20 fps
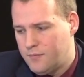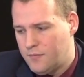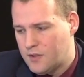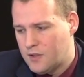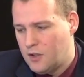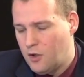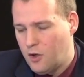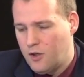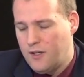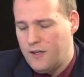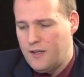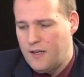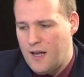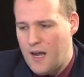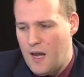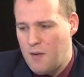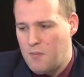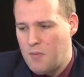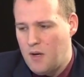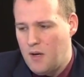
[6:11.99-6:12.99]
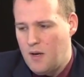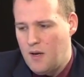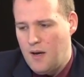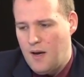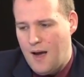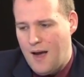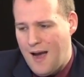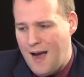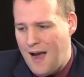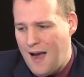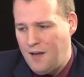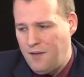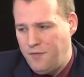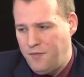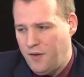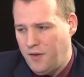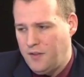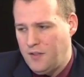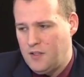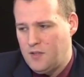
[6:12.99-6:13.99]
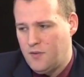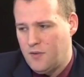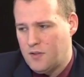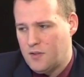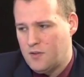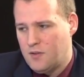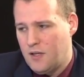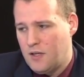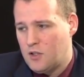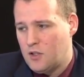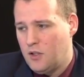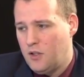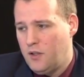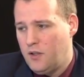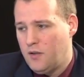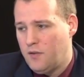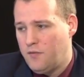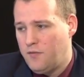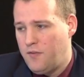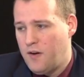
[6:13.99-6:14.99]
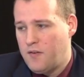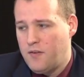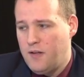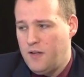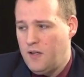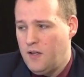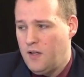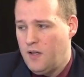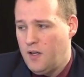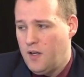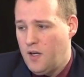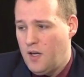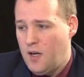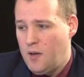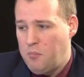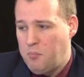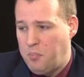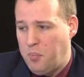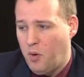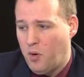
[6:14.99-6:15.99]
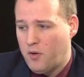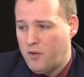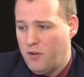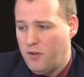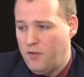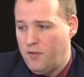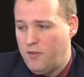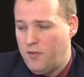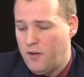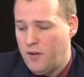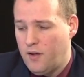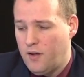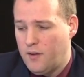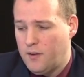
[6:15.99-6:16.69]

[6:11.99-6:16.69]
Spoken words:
was learning the game, I felt this was actually a very important